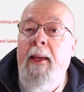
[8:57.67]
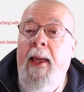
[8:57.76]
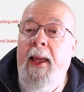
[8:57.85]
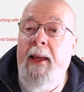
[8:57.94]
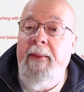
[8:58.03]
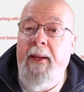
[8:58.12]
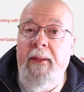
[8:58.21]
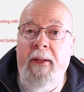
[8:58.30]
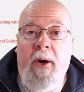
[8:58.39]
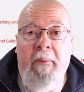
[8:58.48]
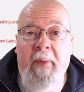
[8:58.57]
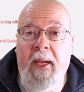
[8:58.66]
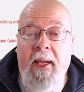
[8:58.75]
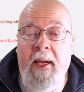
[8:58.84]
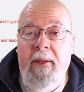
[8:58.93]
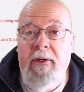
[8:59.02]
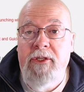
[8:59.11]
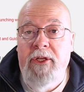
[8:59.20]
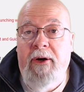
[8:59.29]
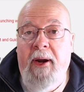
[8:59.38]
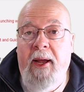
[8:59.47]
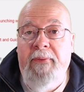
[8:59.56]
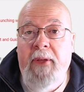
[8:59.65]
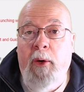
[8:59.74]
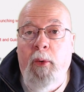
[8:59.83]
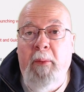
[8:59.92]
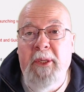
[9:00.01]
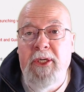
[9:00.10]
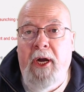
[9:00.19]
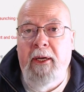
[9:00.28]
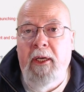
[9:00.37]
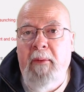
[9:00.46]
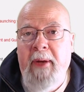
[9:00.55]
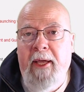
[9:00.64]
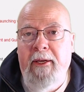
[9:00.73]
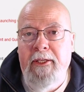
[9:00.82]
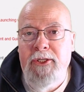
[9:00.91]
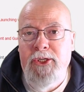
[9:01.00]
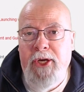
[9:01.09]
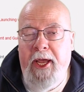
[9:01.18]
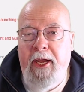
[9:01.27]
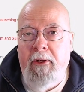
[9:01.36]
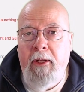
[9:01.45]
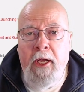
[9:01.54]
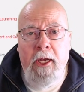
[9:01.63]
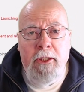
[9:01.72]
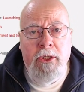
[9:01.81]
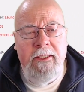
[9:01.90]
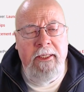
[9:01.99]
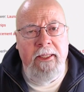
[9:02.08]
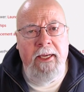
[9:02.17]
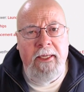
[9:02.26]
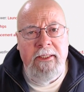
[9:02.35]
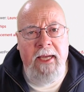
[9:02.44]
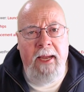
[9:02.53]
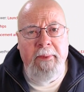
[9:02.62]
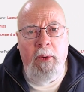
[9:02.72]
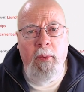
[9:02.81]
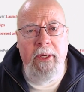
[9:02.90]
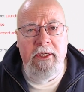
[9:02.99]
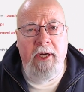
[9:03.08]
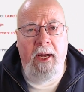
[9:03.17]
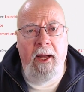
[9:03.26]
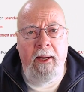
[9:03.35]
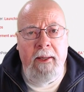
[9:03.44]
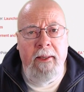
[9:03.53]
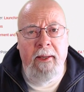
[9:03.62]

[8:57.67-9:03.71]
And then there are many others that are out there we'll be talking about in this channel. So until the next time that we talk,